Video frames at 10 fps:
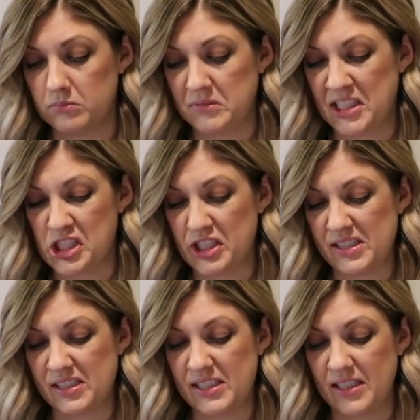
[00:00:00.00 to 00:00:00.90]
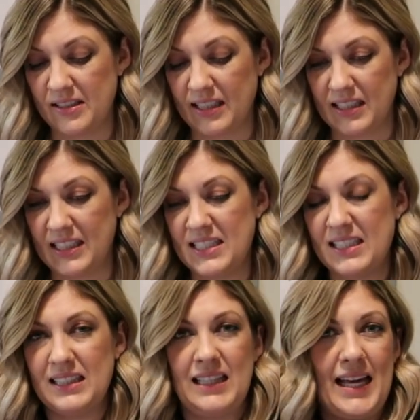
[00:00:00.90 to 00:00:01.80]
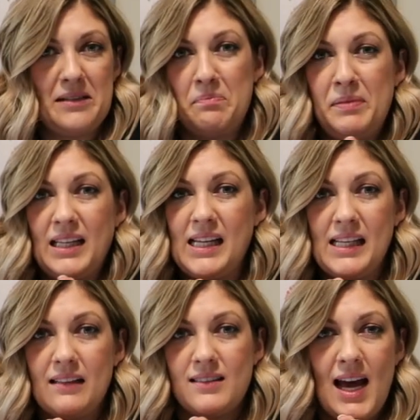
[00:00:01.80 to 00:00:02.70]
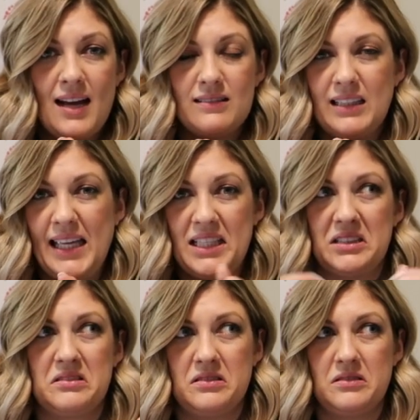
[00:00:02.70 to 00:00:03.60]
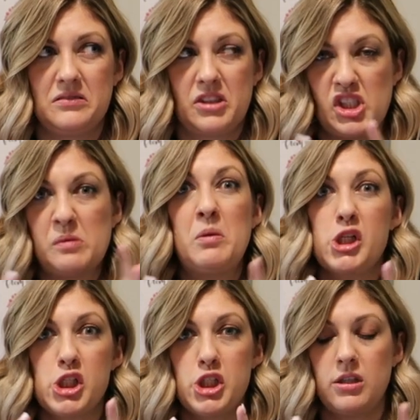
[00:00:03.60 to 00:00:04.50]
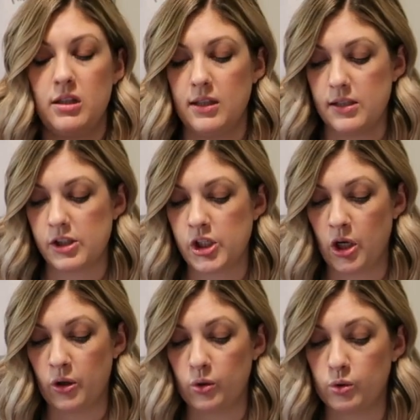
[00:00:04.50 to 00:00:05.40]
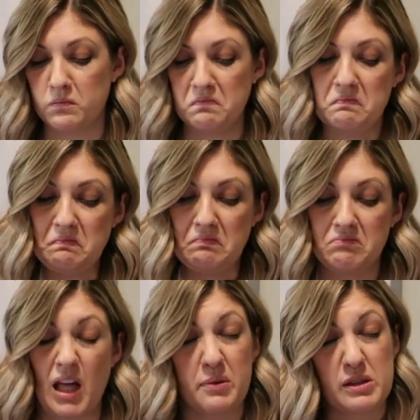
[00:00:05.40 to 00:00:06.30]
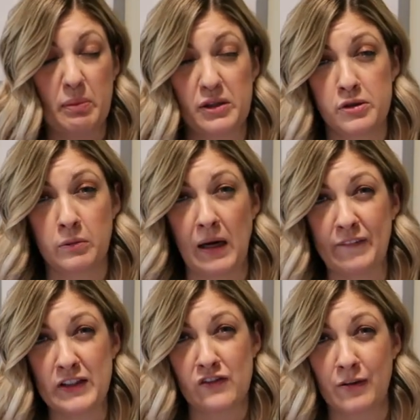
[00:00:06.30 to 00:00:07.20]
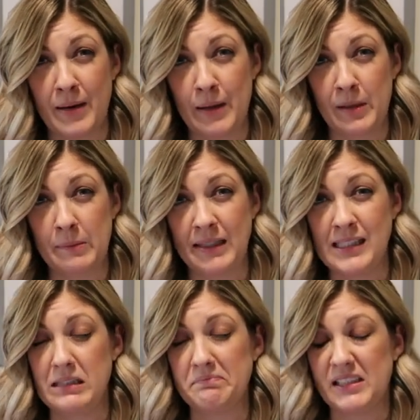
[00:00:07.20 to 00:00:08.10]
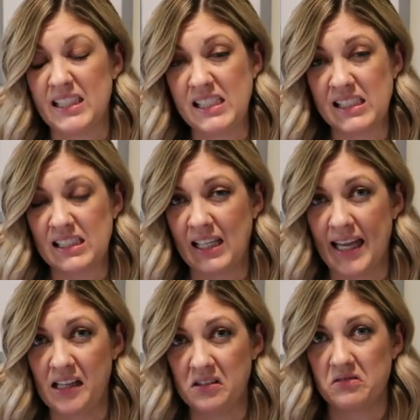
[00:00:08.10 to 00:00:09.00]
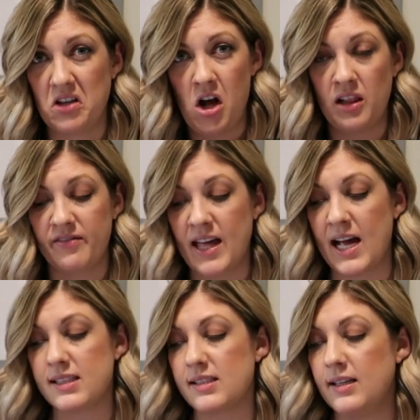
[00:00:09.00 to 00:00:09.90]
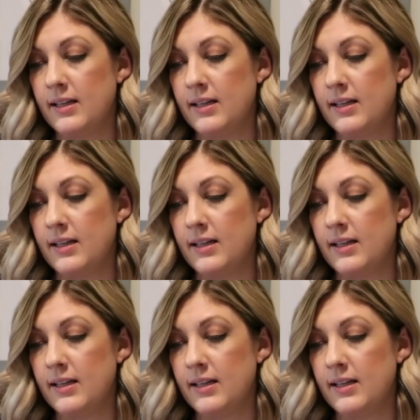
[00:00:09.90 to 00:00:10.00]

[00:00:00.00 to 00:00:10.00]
It just didn't, he didn't like being that like smushed. So that was a personal preference for my baby. He didn't like all of that.